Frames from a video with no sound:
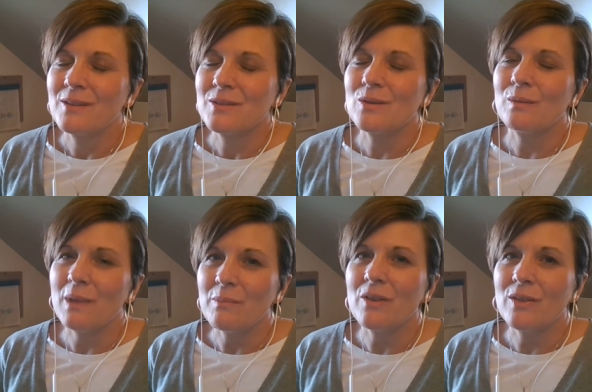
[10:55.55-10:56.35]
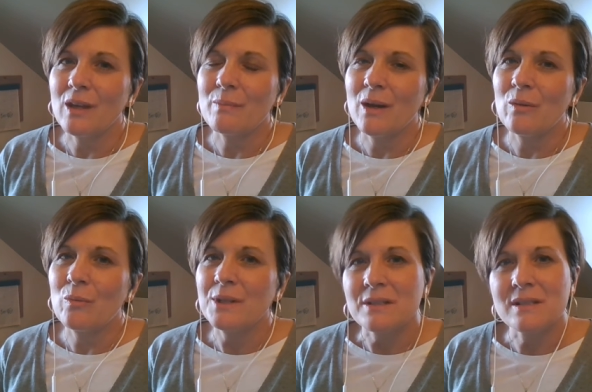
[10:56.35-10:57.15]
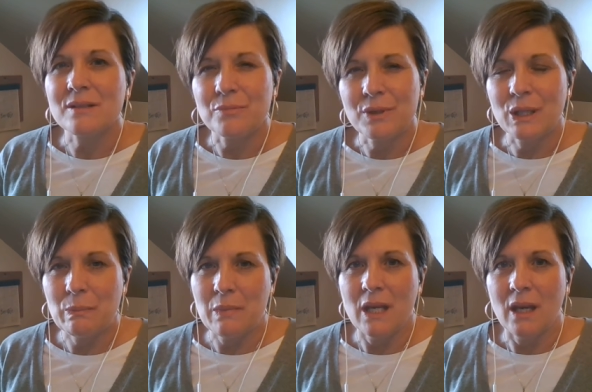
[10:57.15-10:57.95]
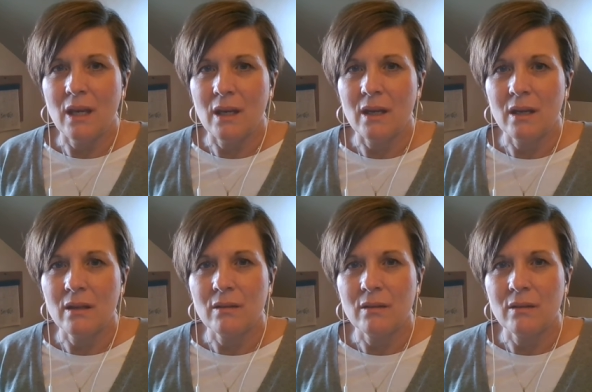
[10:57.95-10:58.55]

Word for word: So it made me think about what does it really mean